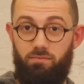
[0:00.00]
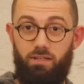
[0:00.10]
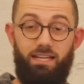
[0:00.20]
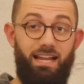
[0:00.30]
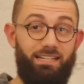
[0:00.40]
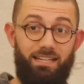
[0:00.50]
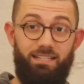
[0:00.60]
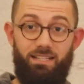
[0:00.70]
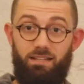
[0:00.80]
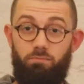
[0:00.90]

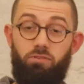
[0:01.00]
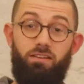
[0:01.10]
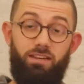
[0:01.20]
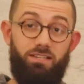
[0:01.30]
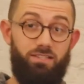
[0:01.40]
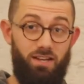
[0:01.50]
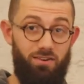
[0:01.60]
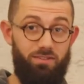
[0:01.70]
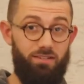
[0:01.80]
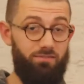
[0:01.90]
connected to the previous
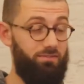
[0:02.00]
note.